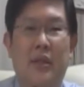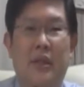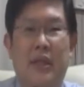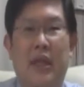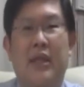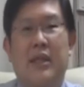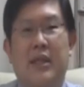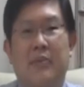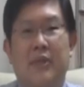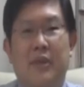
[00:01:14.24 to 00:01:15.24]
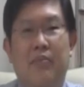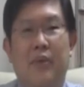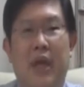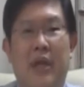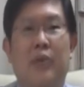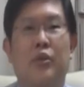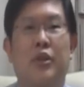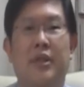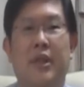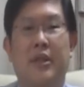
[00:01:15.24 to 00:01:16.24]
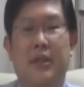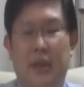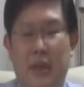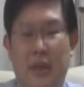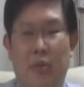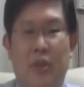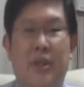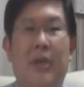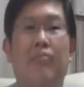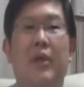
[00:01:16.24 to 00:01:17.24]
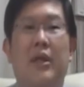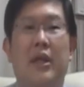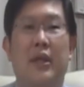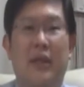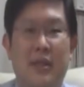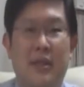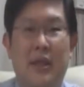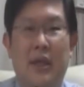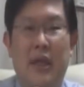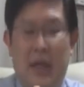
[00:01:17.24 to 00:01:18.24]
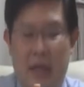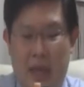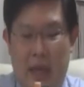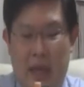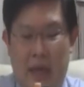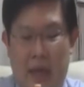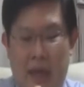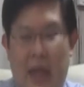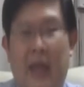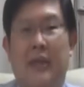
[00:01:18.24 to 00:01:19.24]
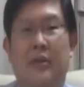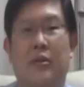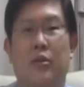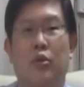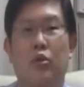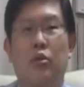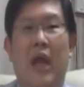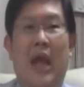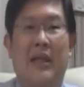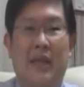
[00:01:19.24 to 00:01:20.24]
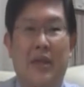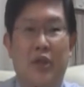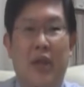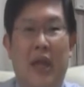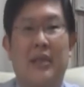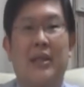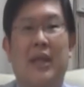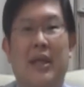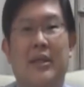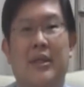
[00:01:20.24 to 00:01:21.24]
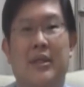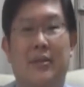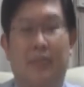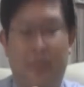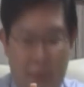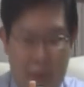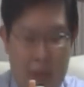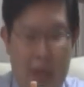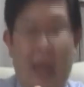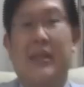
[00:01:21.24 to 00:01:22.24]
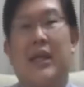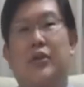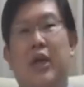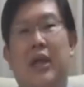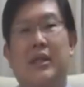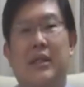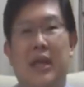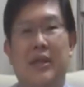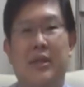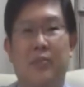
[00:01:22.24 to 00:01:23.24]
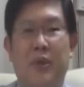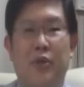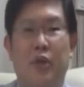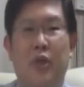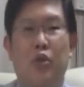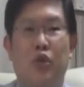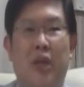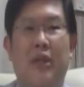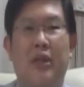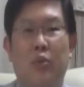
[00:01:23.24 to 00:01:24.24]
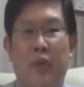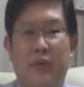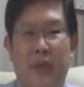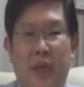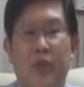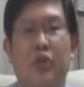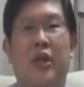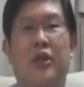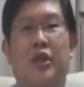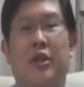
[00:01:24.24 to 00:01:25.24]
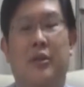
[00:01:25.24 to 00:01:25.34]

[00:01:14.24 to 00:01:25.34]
take some simple analgesics, which is some painkillers, and do eccentric exercises. Eccentric exercises means try to strengthen in stretching.